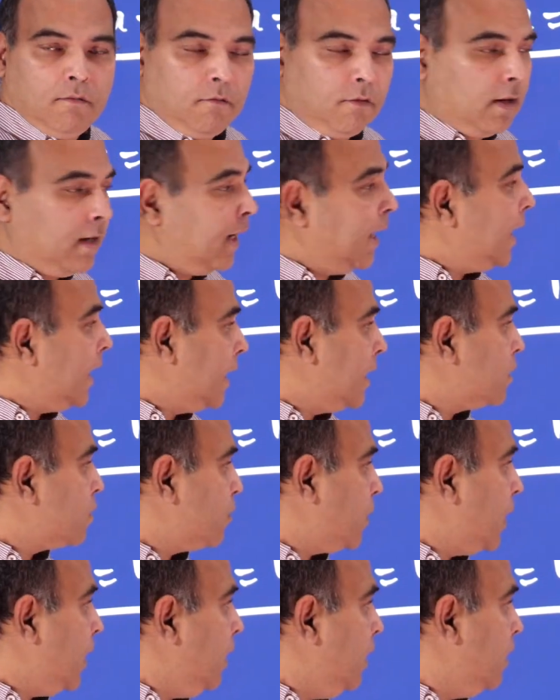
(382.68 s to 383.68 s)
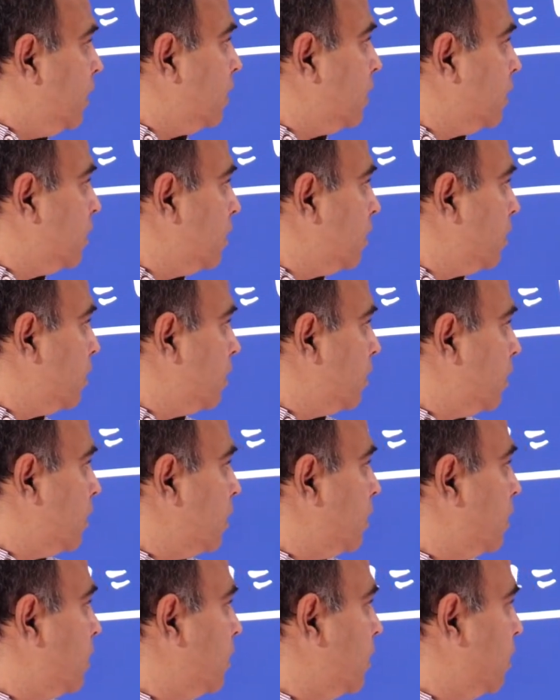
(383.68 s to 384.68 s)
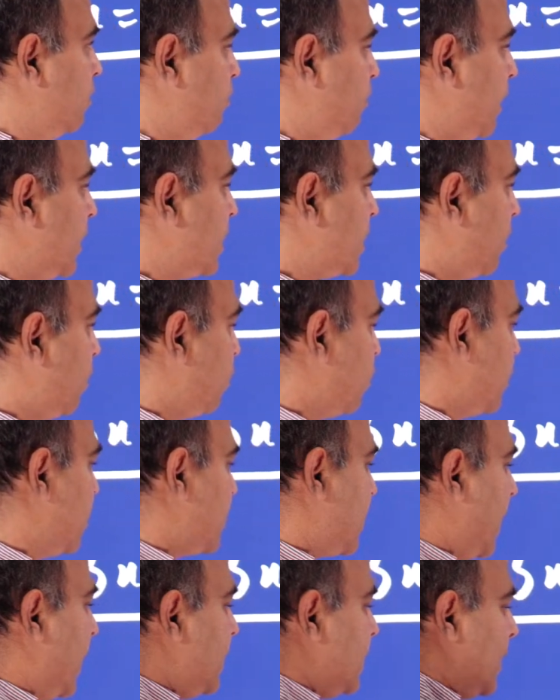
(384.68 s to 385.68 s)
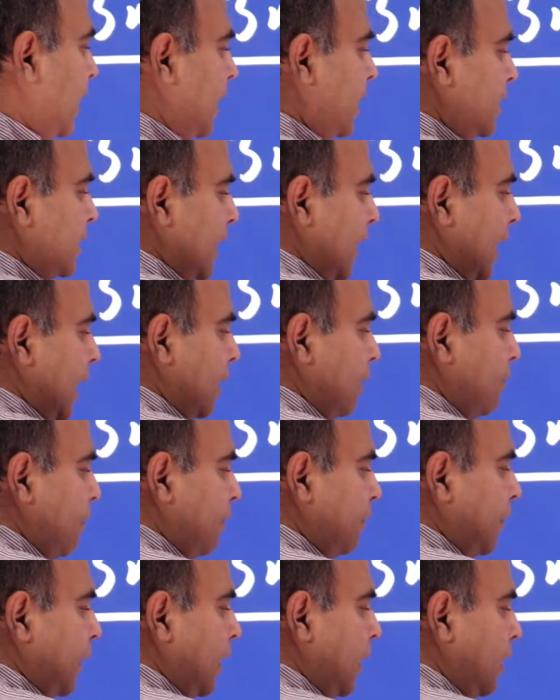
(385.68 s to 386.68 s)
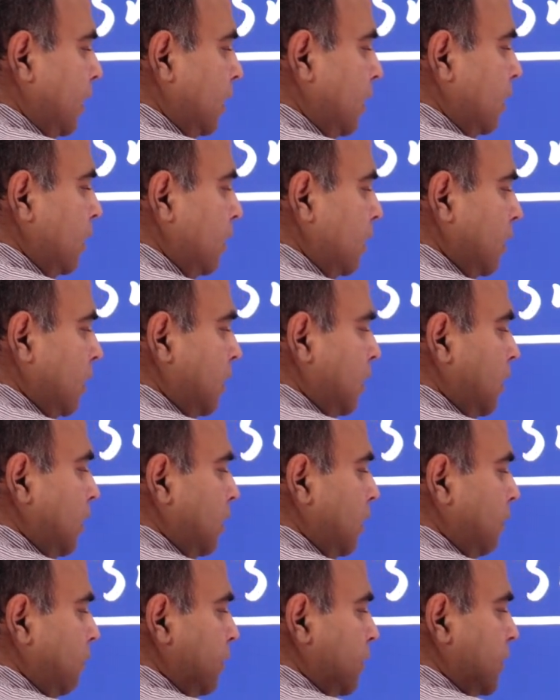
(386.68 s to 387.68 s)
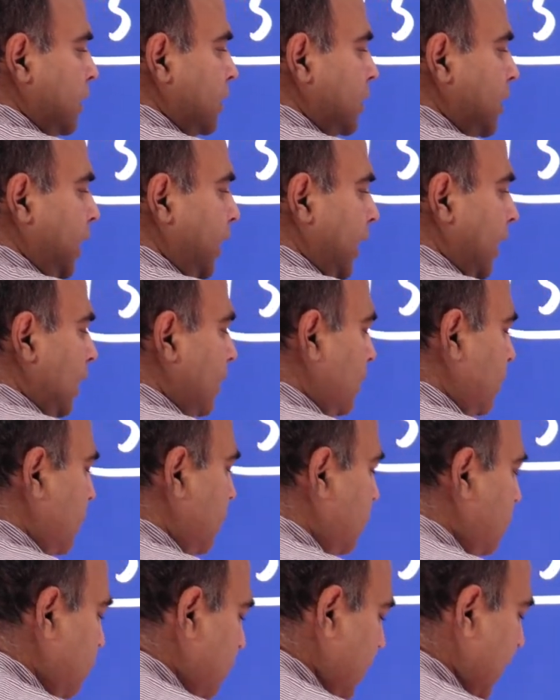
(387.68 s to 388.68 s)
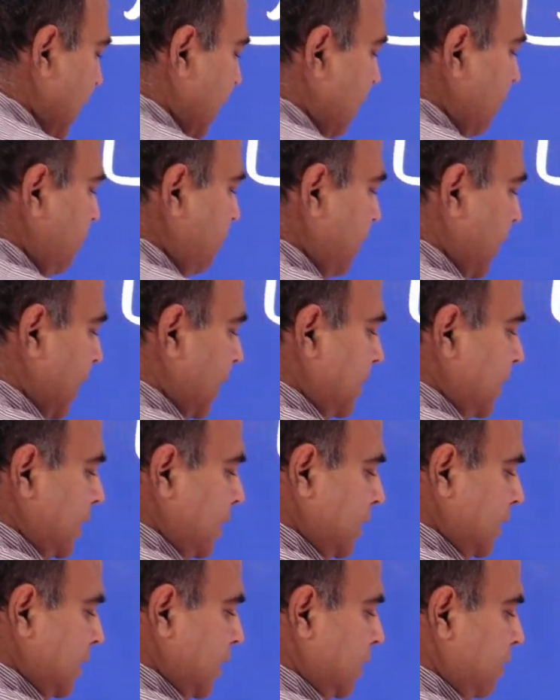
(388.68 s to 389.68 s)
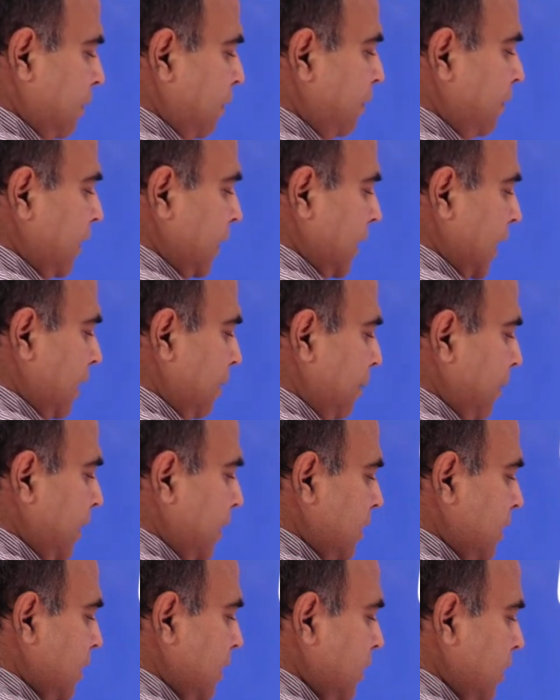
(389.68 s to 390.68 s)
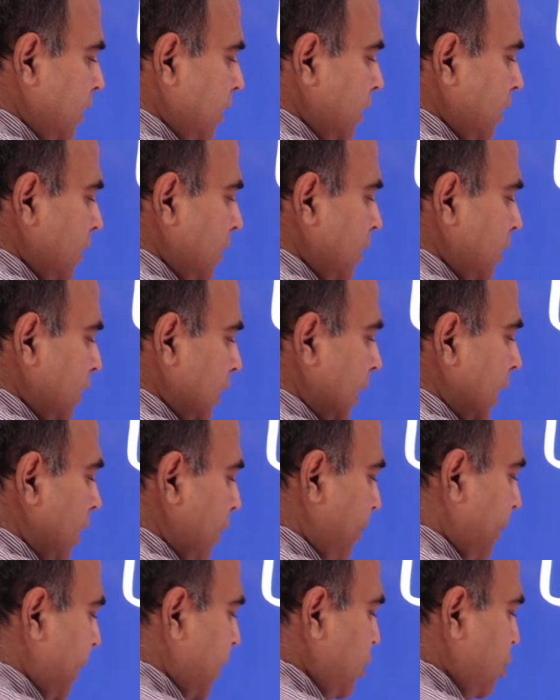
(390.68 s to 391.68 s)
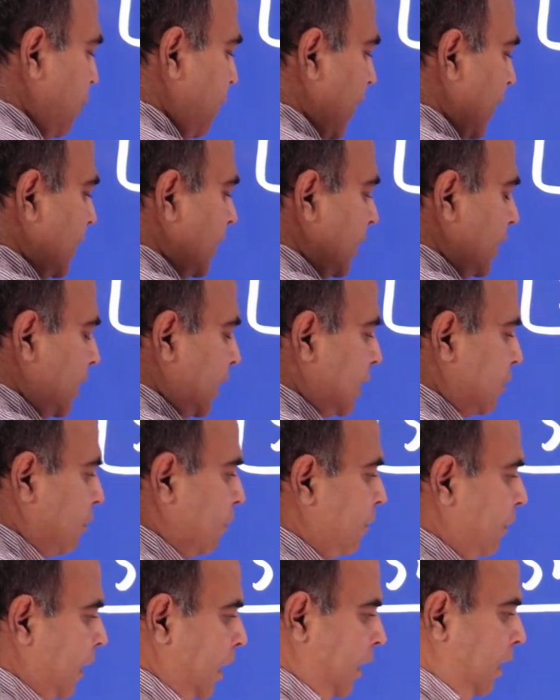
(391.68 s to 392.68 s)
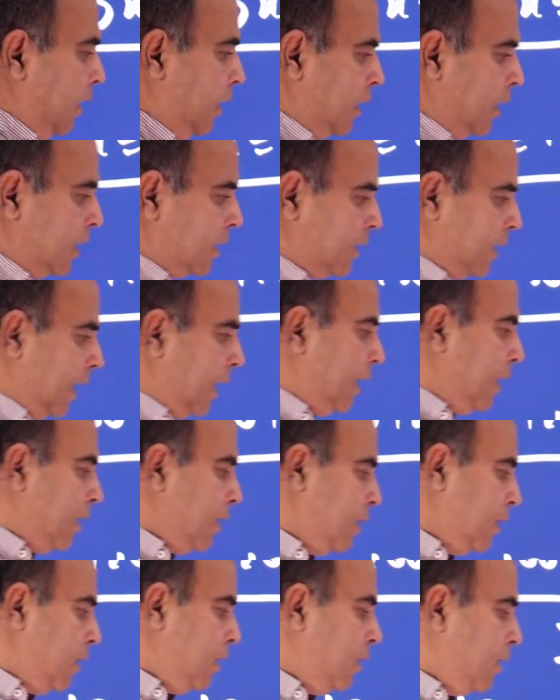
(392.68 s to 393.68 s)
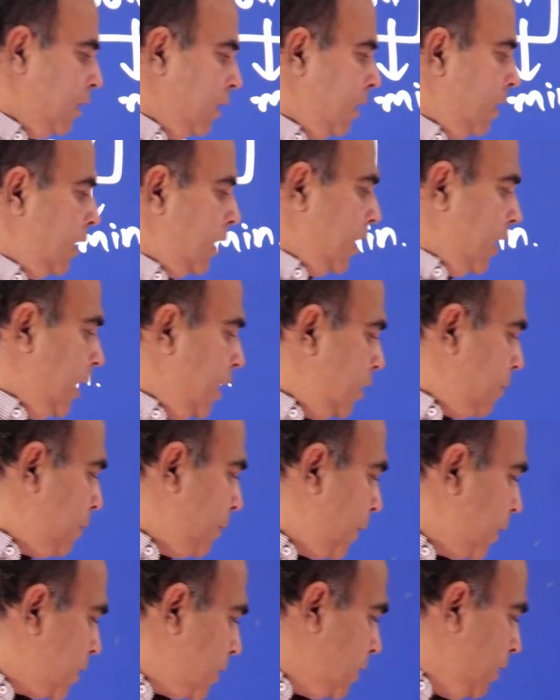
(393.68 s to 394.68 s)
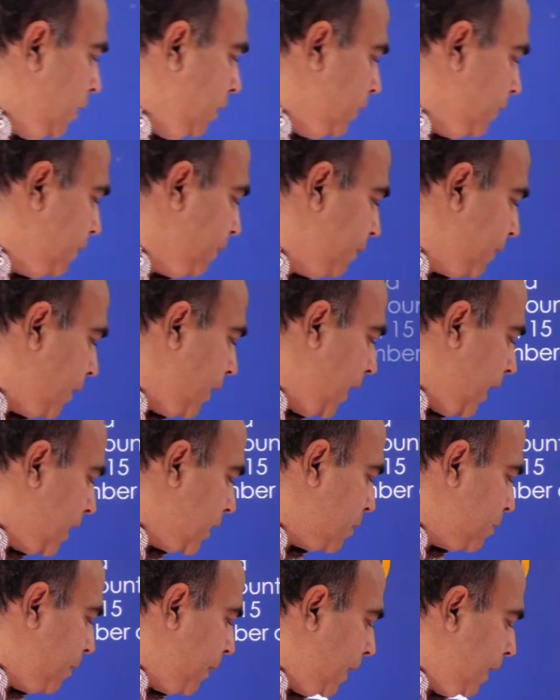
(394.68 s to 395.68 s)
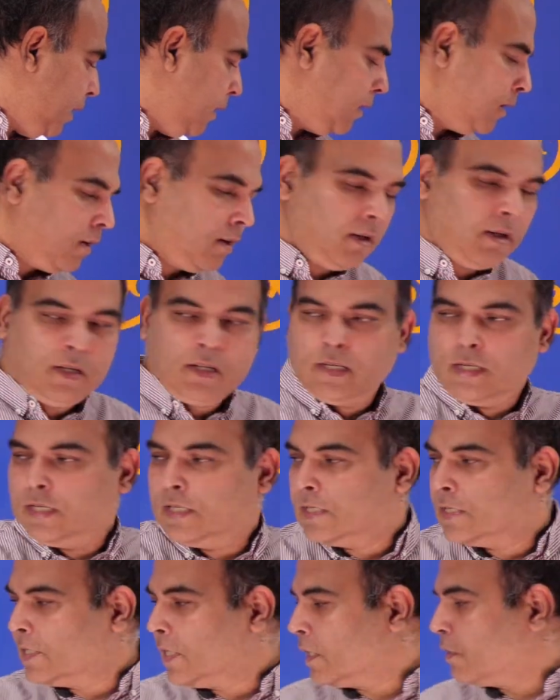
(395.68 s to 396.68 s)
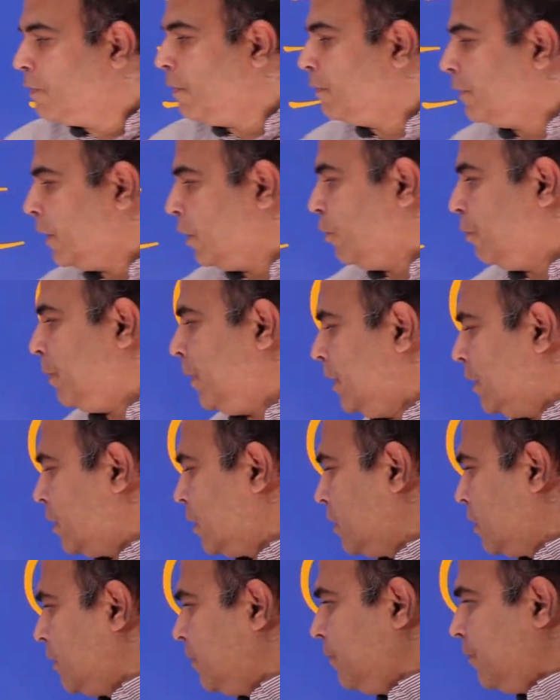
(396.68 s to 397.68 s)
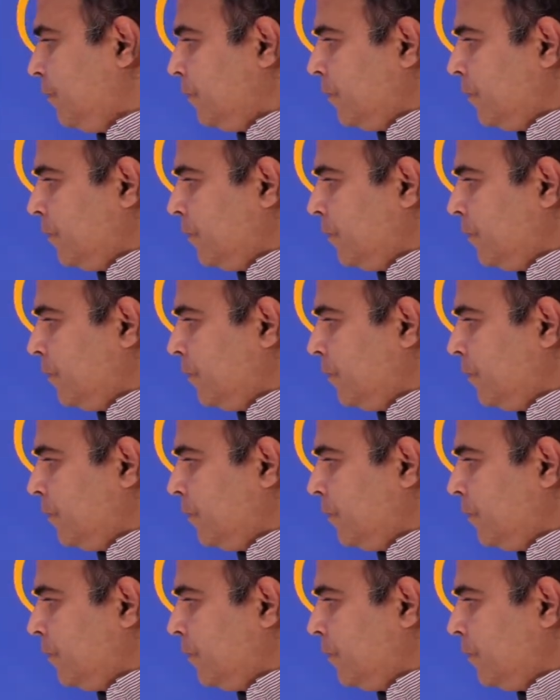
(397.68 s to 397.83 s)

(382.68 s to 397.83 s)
my sum on this right side is 1950, which is 3x. So that gives me x as 650. That means the interpretation of x as 650 is that each person has spent 650 rupees.